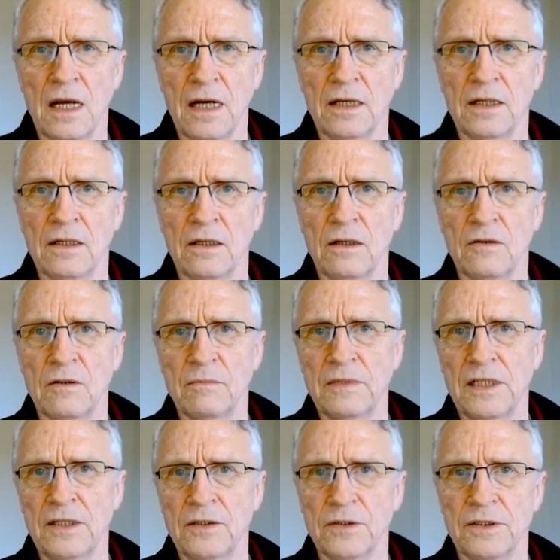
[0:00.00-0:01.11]
I
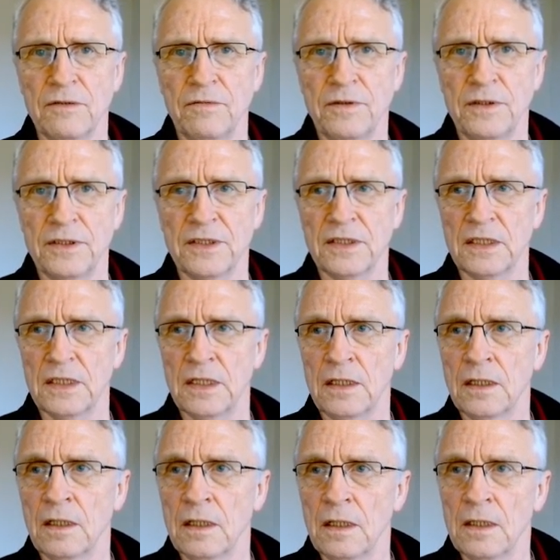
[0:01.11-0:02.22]
normally use the first
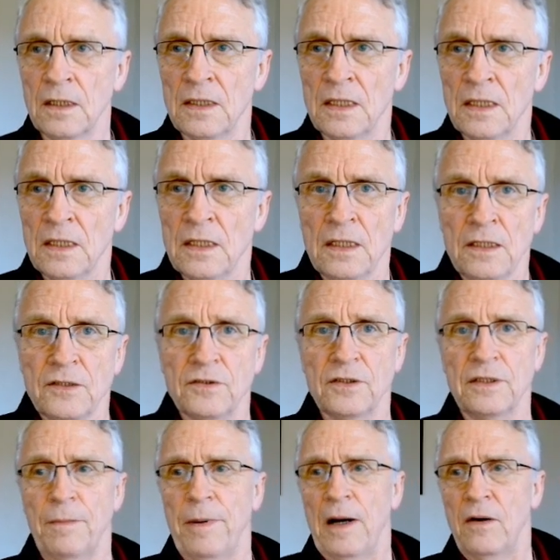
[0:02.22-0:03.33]
three.
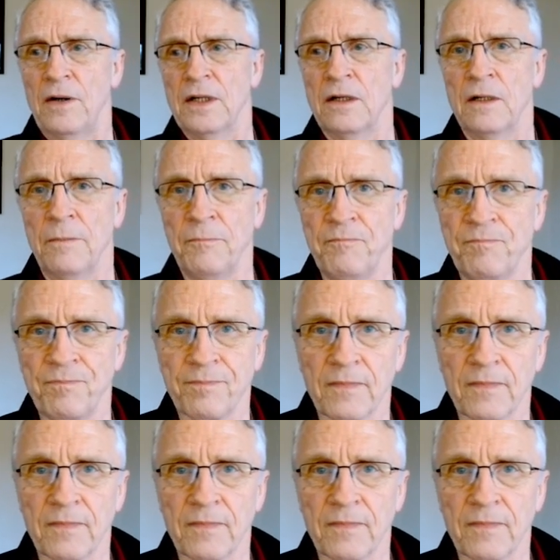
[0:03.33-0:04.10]
So the power norm.